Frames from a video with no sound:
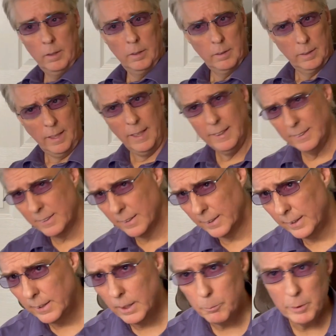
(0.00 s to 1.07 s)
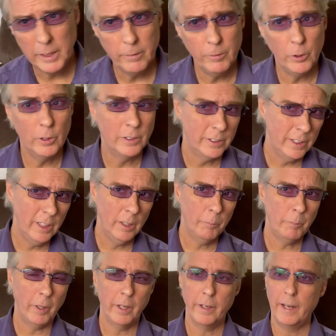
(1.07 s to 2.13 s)
Lastly, let me give you a tip
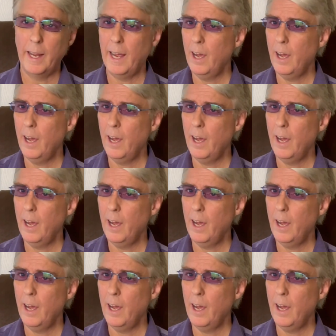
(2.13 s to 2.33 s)
on